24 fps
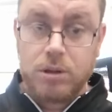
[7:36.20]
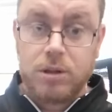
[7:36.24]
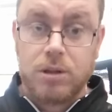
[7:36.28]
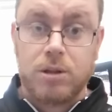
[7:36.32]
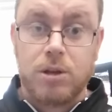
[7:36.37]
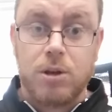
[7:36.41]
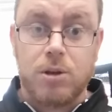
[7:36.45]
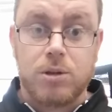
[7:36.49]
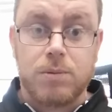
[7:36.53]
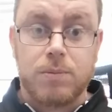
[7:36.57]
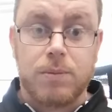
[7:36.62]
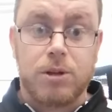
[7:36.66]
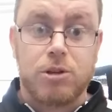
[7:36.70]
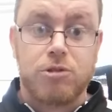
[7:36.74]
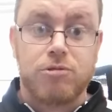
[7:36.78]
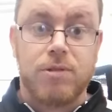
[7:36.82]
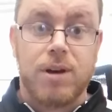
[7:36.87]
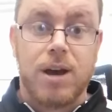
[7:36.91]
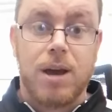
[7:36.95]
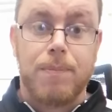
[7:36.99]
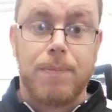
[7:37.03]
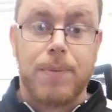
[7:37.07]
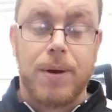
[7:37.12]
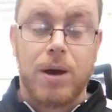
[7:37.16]
using my
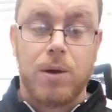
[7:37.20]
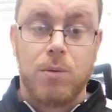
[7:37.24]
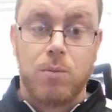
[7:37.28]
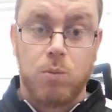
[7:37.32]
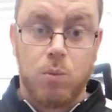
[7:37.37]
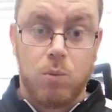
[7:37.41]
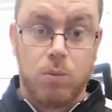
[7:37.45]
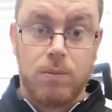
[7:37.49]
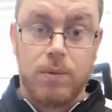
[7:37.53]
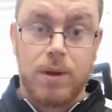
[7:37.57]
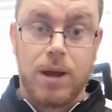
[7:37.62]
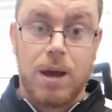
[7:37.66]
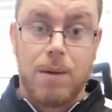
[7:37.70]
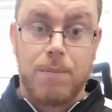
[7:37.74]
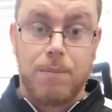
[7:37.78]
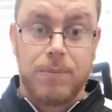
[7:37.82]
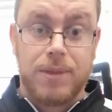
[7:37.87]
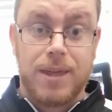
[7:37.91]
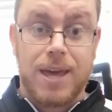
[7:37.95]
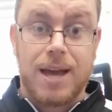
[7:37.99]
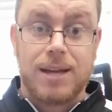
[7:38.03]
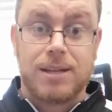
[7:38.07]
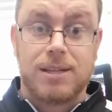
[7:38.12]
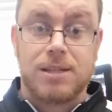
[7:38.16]
tripod
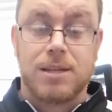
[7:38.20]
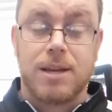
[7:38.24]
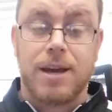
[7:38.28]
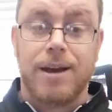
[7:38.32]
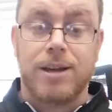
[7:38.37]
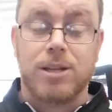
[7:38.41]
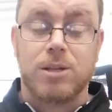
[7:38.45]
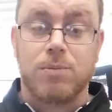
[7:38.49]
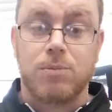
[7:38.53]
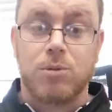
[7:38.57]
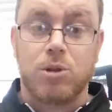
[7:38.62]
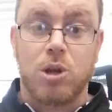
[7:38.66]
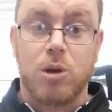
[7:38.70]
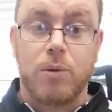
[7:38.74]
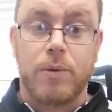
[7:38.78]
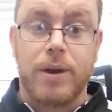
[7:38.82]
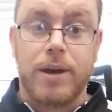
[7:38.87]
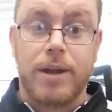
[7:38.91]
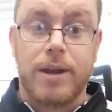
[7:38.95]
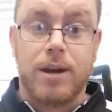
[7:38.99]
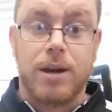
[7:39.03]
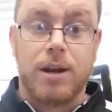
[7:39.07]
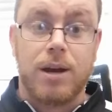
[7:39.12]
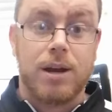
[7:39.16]
the exercise I'm
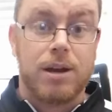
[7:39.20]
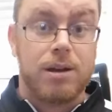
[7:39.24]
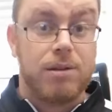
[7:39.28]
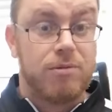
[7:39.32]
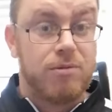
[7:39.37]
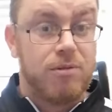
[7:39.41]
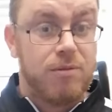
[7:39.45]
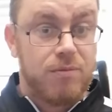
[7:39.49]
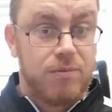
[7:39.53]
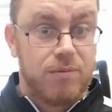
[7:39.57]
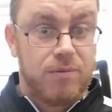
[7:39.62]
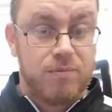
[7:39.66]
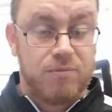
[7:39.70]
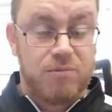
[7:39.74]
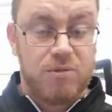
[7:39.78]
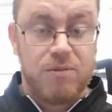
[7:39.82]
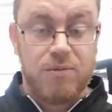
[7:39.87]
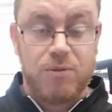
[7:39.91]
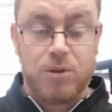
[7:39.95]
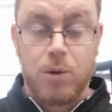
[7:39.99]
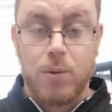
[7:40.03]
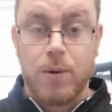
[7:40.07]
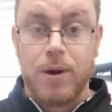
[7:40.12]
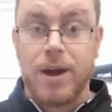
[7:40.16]
doing. I can
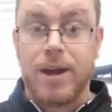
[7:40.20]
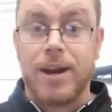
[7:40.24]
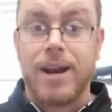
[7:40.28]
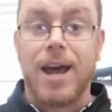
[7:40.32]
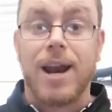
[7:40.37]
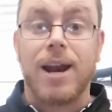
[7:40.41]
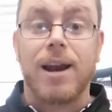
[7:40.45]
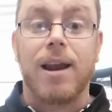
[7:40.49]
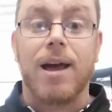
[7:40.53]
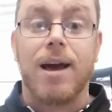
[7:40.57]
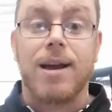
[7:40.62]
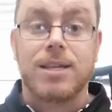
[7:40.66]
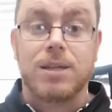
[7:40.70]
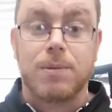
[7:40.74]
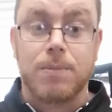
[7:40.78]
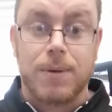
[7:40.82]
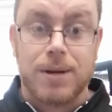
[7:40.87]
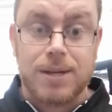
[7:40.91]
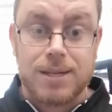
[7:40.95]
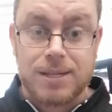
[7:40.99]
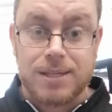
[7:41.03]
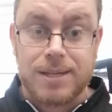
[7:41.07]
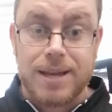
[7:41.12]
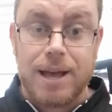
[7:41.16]
review it and analyze it
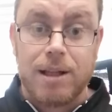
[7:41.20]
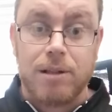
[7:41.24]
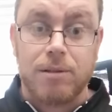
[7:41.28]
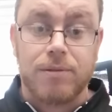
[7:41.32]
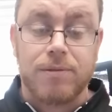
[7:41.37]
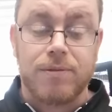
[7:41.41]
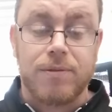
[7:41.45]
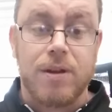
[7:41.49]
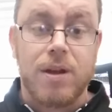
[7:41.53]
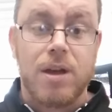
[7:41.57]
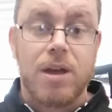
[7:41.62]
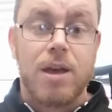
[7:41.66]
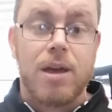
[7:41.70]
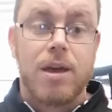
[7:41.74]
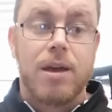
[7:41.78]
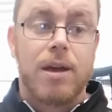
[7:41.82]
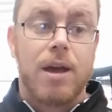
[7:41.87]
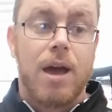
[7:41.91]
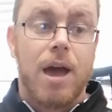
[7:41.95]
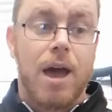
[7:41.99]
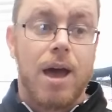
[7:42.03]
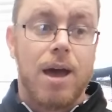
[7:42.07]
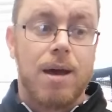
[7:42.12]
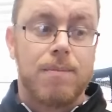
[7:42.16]
myself,
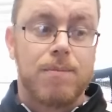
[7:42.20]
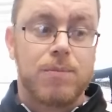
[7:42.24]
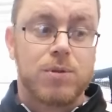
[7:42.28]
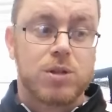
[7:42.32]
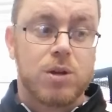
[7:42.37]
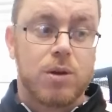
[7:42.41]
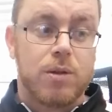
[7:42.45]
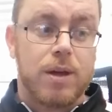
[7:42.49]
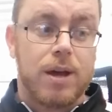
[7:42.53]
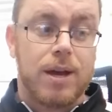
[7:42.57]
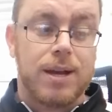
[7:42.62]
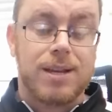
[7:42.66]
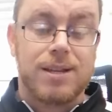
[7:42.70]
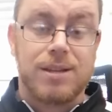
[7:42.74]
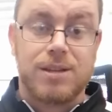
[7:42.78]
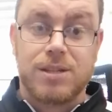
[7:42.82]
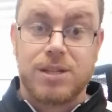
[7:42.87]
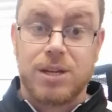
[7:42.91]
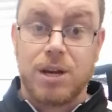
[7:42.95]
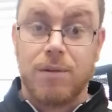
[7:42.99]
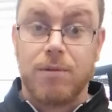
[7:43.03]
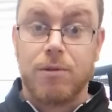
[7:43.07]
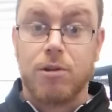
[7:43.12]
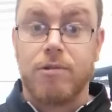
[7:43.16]
so that I can
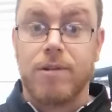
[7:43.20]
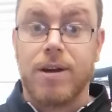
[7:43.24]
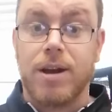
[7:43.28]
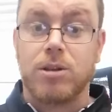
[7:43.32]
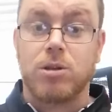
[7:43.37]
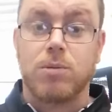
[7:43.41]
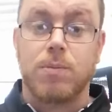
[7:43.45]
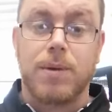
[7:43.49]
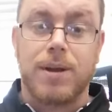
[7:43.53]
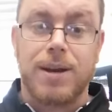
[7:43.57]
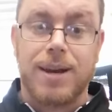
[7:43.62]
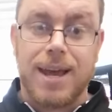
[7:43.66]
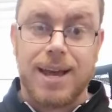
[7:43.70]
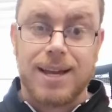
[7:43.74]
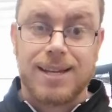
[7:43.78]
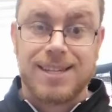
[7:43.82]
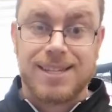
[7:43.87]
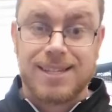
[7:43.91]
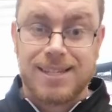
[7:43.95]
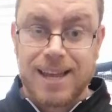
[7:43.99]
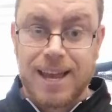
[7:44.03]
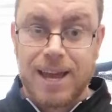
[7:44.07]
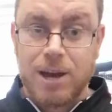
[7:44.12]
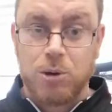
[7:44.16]
self-correct on my
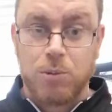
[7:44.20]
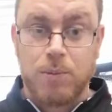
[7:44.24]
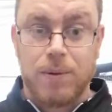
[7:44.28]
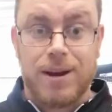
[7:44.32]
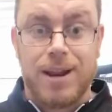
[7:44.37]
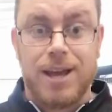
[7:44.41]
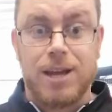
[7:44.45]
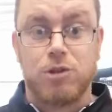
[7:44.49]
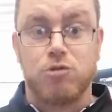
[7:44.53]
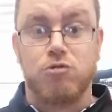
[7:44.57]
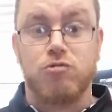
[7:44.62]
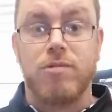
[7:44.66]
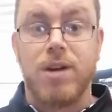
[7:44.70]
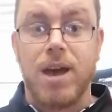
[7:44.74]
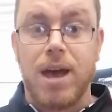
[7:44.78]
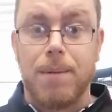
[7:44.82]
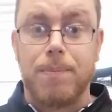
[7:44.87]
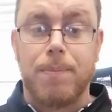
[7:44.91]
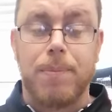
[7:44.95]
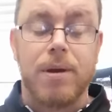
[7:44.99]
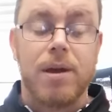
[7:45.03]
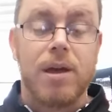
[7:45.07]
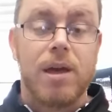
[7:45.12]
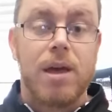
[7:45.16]
next set or my next
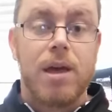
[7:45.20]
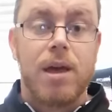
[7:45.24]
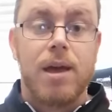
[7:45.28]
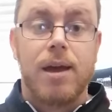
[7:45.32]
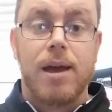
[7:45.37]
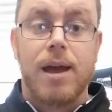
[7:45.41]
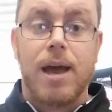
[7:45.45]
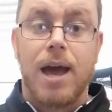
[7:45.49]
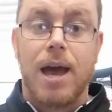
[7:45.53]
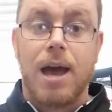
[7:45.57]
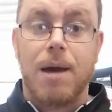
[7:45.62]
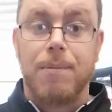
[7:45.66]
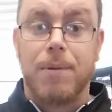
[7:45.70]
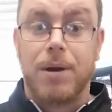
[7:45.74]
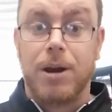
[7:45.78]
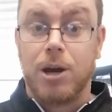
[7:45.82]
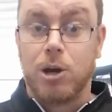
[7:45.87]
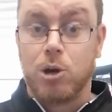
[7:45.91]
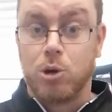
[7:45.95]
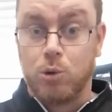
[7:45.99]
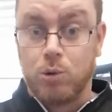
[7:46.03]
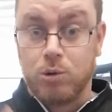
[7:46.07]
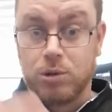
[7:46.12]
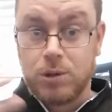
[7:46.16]
rep, and I
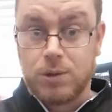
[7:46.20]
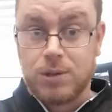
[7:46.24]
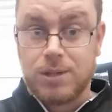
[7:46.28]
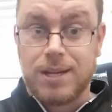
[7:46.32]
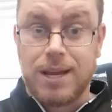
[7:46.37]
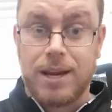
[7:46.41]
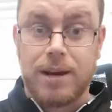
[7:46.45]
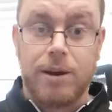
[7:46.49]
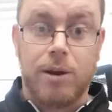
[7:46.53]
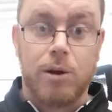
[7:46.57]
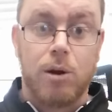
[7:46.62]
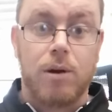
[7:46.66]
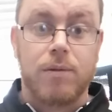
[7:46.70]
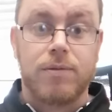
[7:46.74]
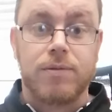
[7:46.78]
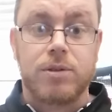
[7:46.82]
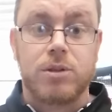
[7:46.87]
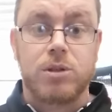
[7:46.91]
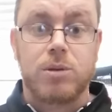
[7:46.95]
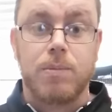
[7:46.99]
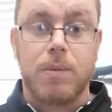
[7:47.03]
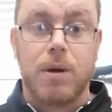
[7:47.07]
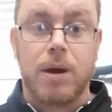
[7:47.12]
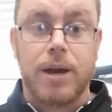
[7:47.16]
can also send it off
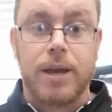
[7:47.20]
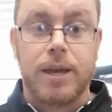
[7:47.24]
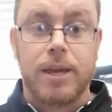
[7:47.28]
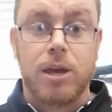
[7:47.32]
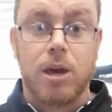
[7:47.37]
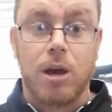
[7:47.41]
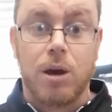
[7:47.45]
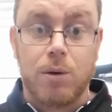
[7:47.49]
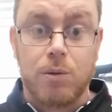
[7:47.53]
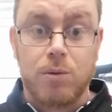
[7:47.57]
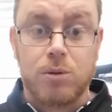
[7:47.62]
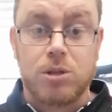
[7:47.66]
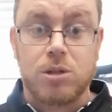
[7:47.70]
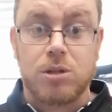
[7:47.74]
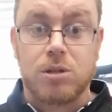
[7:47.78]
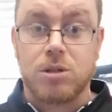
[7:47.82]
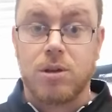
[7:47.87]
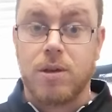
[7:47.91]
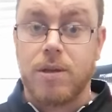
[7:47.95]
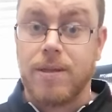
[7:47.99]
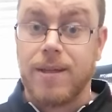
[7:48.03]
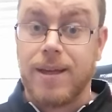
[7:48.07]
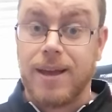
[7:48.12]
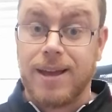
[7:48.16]
to my coach
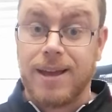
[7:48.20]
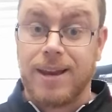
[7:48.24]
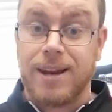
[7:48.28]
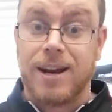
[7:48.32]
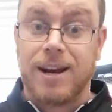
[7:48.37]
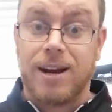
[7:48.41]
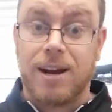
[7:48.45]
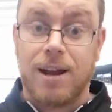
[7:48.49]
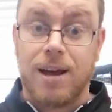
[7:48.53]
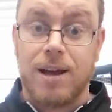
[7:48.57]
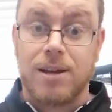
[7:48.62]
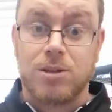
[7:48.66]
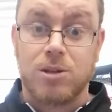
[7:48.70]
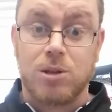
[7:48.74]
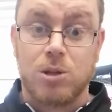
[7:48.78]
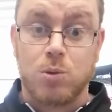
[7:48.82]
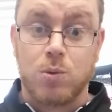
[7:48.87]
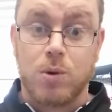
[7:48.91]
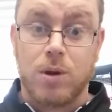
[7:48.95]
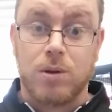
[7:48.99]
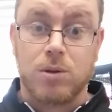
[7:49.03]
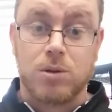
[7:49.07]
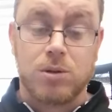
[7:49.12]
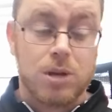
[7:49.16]
so that they can analyze it as
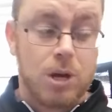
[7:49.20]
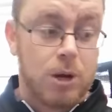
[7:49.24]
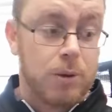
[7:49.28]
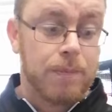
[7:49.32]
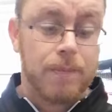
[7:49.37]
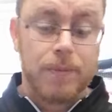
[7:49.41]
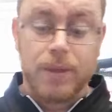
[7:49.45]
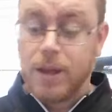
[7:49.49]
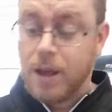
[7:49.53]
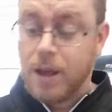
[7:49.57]
well. So